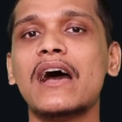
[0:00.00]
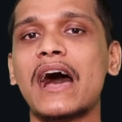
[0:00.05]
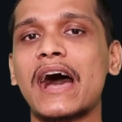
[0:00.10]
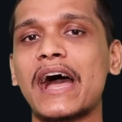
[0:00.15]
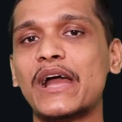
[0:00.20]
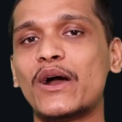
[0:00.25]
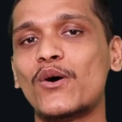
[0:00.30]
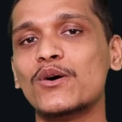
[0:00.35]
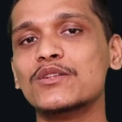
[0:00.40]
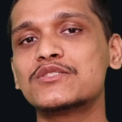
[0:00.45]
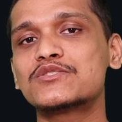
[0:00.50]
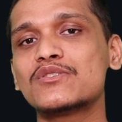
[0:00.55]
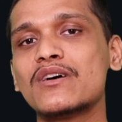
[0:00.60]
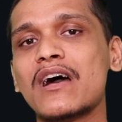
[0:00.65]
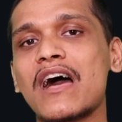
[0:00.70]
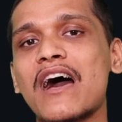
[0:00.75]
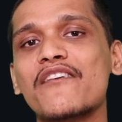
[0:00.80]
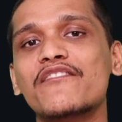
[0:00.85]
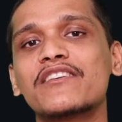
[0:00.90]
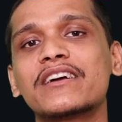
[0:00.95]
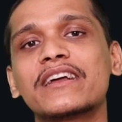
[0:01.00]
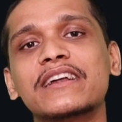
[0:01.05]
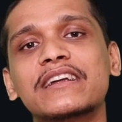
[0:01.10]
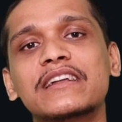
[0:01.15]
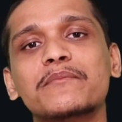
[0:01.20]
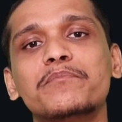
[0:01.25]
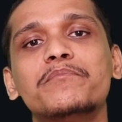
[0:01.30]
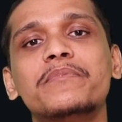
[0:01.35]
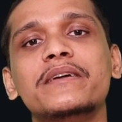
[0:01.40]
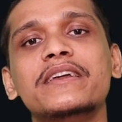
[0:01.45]
I also have a
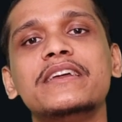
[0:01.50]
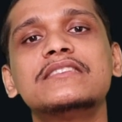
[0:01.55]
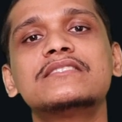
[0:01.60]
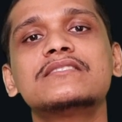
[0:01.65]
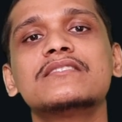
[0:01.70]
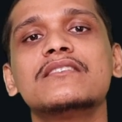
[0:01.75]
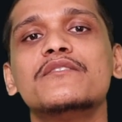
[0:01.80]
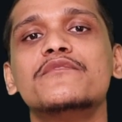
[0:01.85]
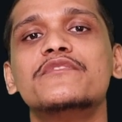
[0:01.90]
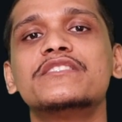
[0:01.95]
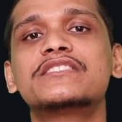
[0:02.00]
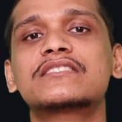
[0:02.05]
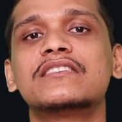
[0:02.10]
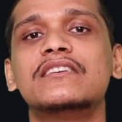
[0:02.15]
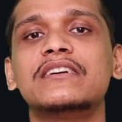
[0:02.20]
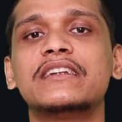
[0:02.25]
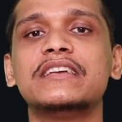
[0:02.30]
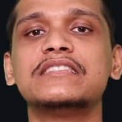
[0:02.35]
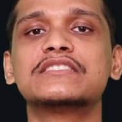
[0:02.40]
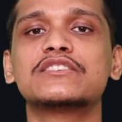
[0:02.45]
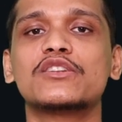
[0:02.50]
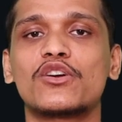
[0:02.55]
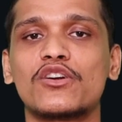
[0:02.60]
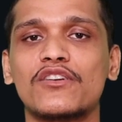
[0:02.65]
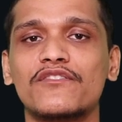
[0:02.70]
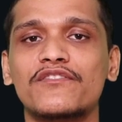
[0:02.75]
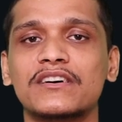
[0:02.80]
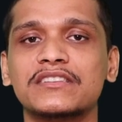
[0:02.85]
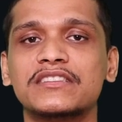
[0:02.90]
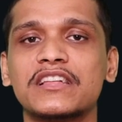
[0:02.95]
GitHub page which contains a lot
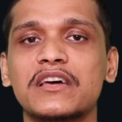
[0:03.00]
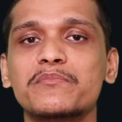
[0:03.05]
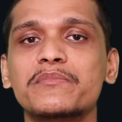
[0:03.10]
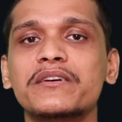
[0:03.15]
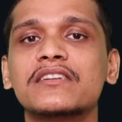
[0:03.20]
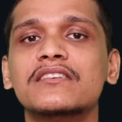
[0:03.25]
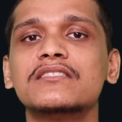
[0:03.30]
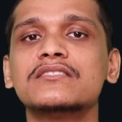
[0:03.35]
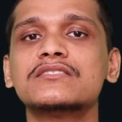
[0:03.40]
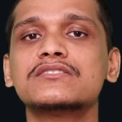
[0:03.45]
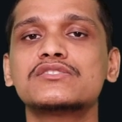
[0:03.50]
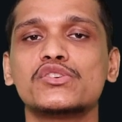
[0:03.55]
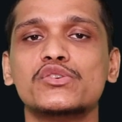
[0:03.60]
of other mirrors,